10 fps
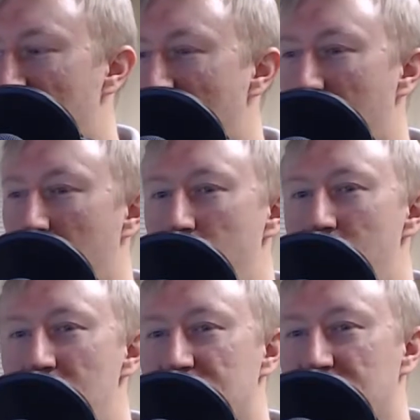
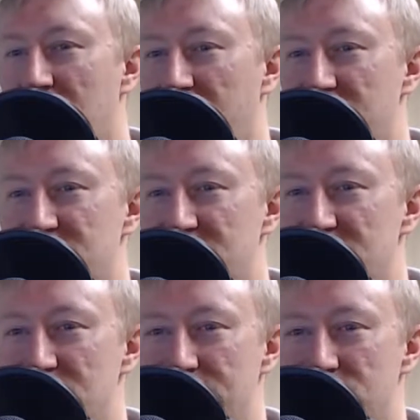weak Salt Lake
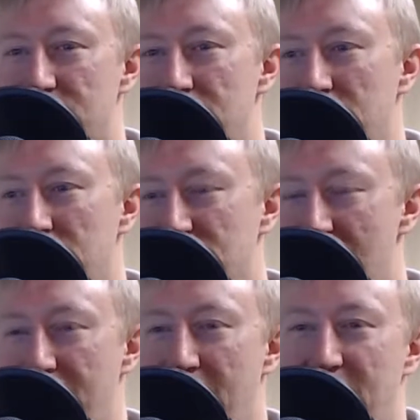City seems to be because
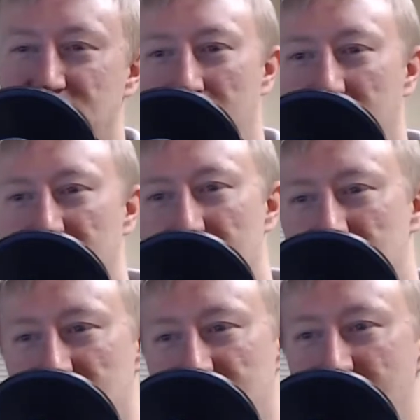that basketball team
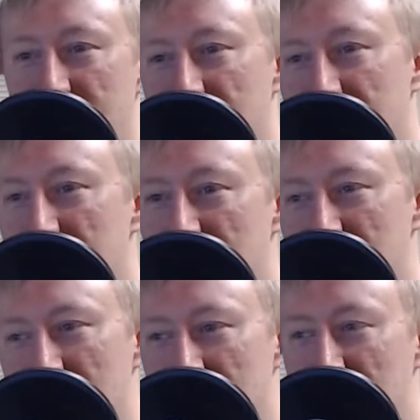just
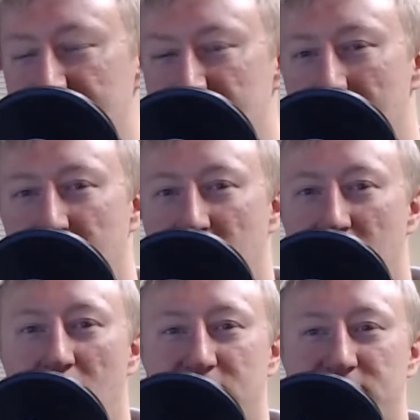gives up
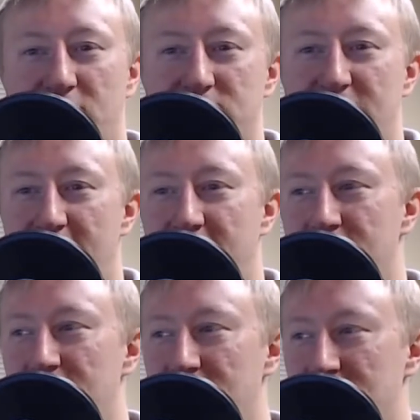their all-star
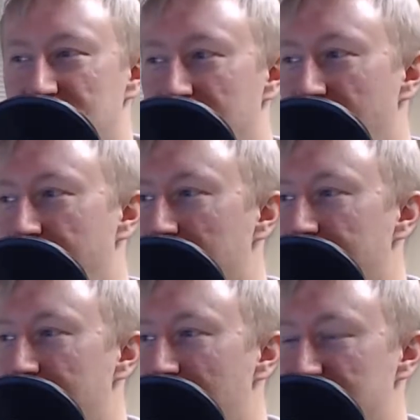talent and doesn't let their
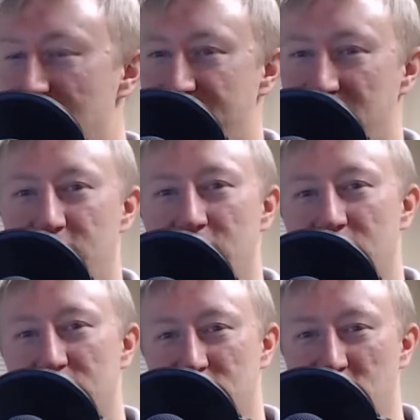fans have
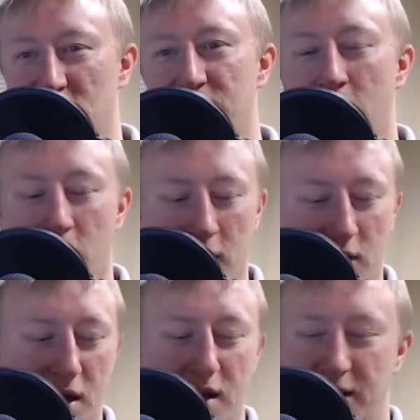anything to cheer for.
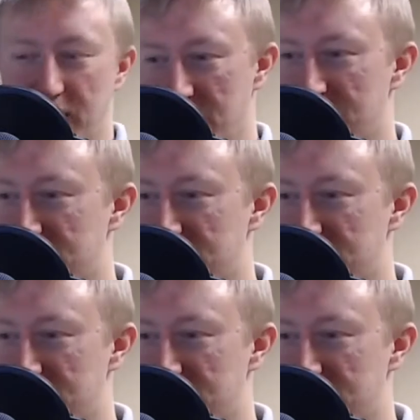It